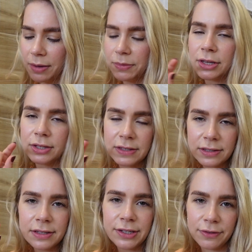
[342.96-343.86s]
the
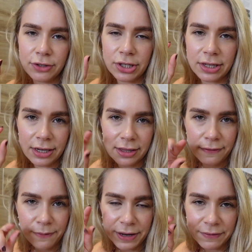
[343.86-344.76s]
consistency of the chicken and the
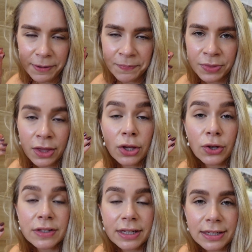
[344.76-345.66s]
flavor
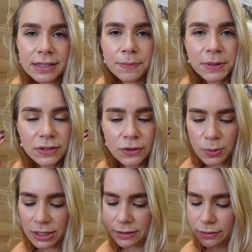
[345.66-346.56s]
because it is a bit
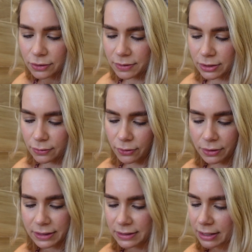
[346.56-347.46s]
sweet because obviously you've
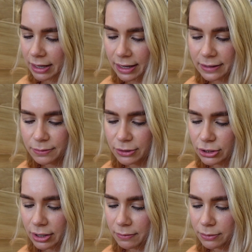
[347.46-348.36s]
got this glaze
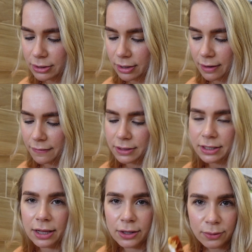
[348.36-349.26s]
which I would love to
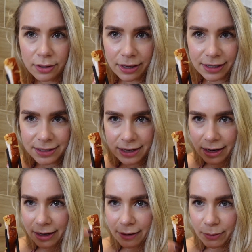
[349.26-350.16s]
tell you
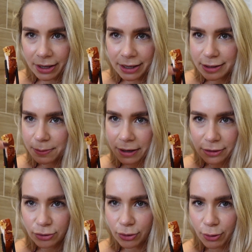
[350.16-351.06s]
exactly what it is but I
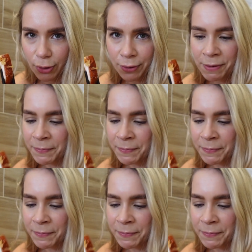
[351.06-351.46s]
do not know